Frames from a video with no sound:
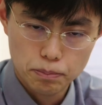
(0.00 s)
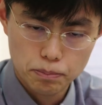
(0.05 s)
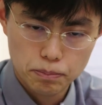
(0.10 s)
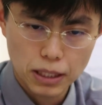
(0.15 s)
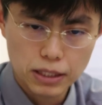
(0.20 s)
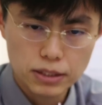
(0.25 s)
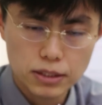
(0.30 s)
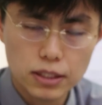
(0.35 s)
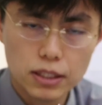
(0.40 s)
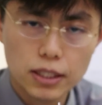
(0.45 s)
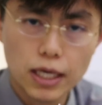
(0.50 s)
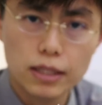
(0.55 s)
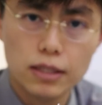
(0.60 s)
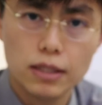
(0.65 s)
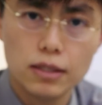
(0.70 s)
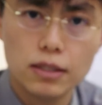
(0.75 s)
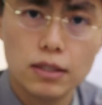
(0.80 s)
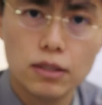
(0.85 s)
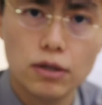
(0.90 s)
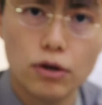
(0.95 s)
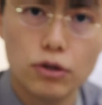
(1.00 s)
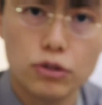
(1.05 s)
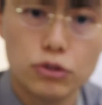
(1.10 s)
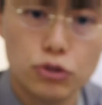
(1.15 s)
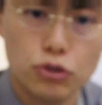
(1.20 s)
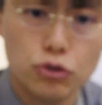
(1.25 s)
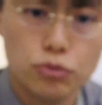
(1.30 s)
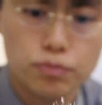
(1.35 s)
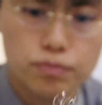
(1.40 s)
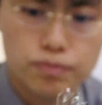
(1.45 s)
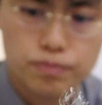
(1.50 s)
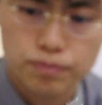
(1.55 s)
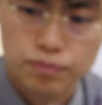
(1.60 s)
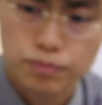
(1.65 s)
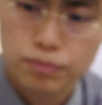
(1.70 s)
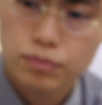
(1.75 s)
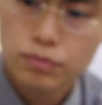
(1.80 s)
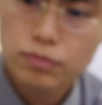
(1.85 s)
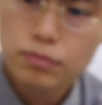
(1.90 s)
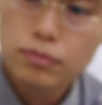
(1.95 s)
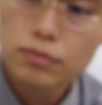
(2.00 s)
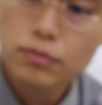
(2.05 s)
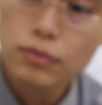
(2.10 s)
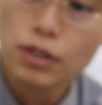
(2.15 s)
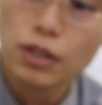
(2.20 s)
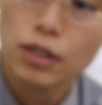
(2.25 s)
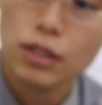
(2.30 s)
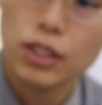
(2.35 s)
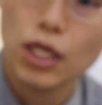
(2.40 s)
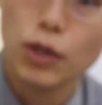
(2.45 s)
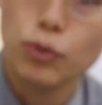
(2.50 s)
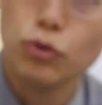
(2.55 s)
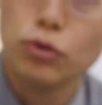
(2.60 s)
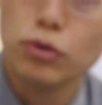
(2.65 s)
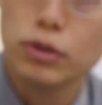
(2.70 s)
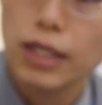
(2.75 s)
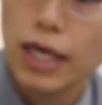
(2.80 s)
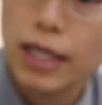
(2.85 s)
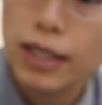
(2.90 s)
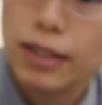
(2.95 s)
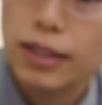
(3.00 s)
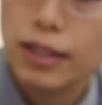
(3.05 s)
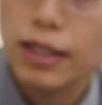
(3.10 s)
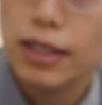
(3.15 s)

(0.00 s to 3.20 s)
plastic catheter or a tube that will then